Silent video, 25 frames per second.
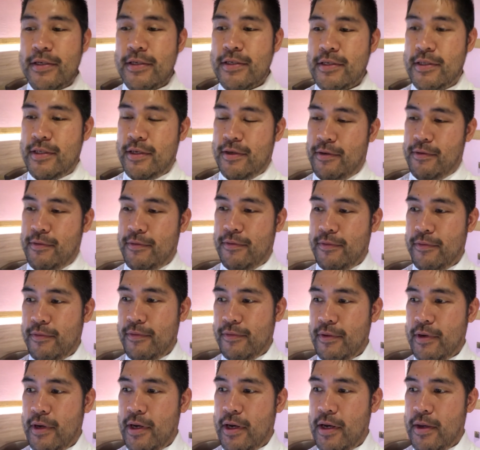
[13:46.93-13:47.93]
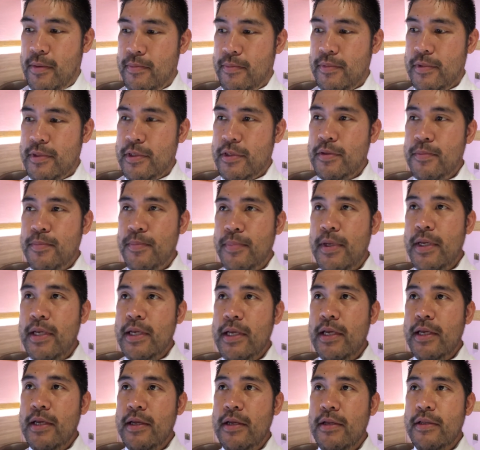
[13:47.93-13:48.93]
So should
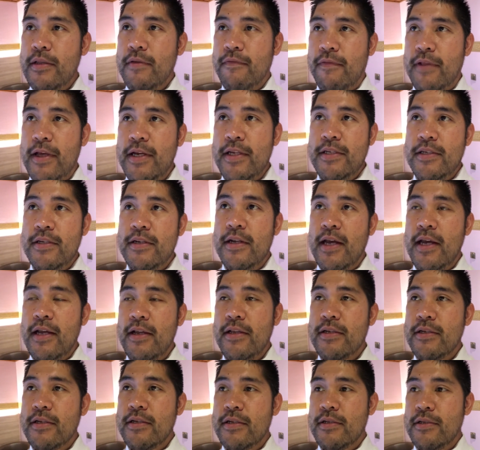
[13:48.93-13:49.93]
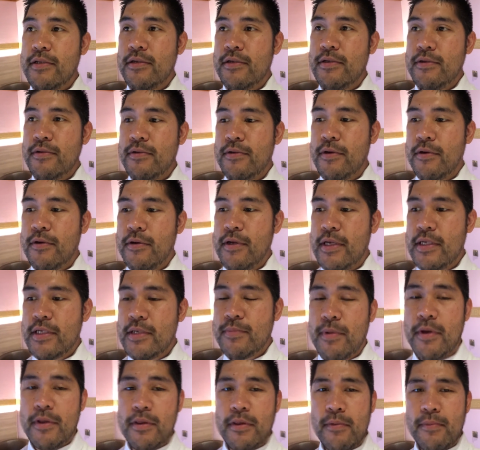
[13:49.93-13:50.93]
be the flight tonight to Turkey is
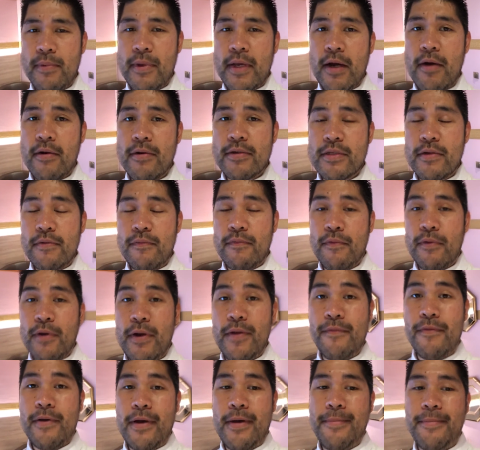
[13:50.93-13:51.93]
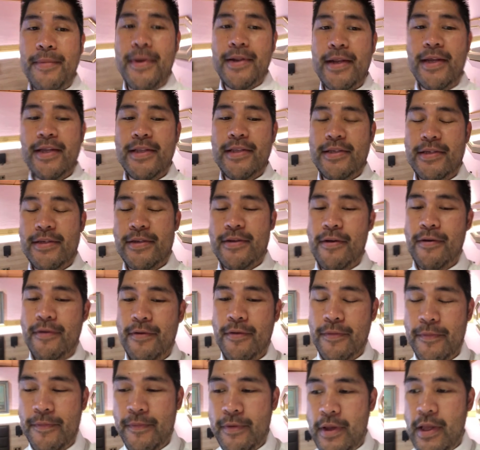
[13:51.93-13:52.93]
about 3 hours and 45 minutes,
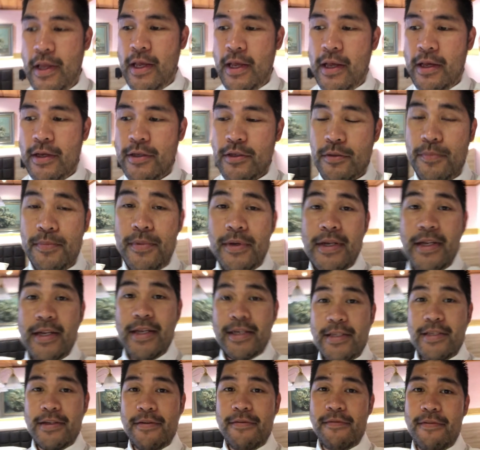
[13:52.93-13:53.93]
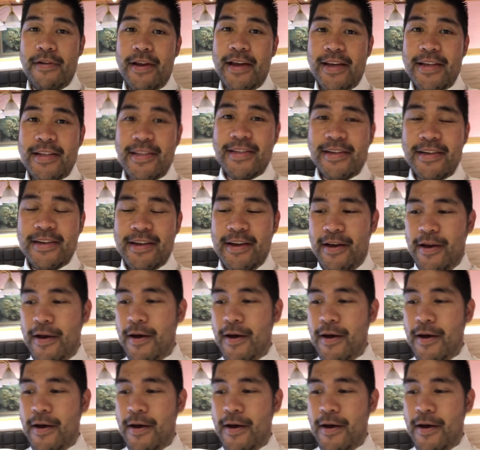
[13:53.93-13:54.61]
so should be an easy flight.